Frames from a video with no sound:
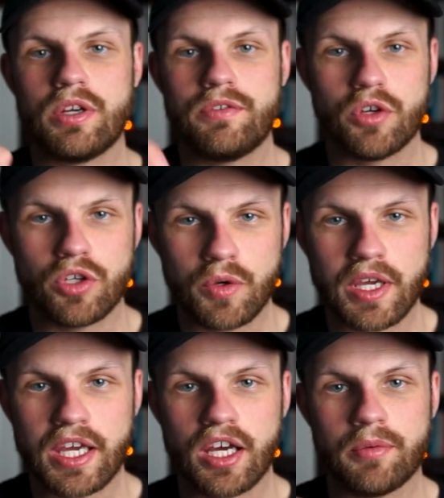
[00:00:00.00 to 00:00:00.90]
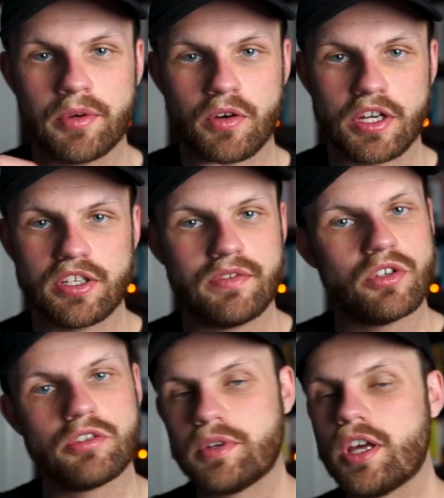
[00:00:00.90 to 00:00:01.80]
If you're new here, I'm a creative
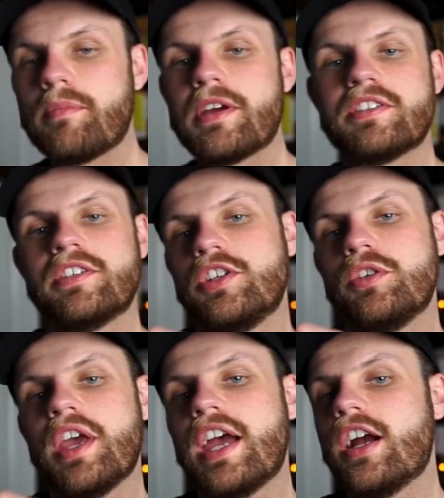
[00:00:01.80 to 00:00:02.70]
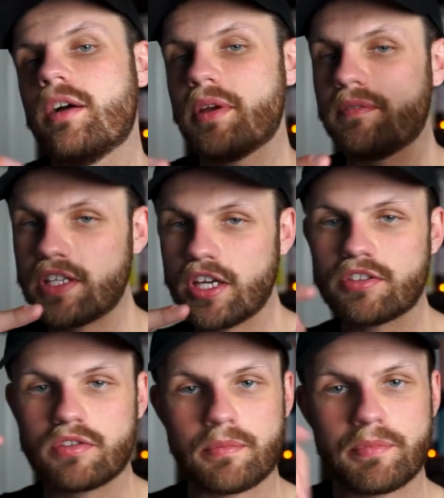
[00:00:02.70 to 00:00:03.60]
entrepreneur based in the UK. I make
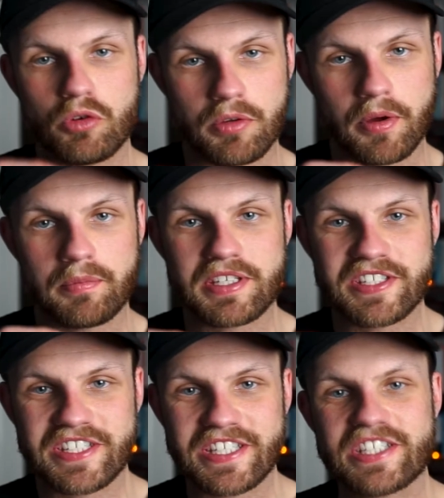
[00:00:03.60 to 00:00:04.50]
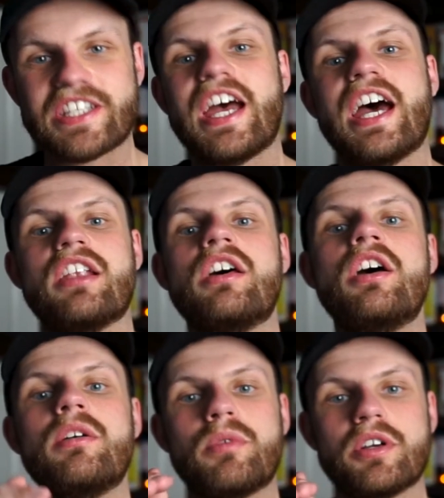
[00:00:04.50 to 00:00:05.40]
videos around building my businesses and
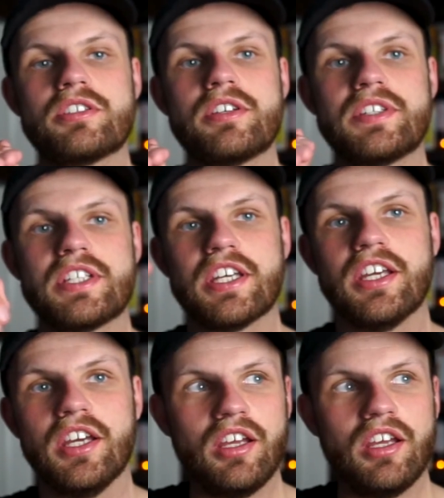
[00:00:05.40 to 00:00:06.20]
productivity.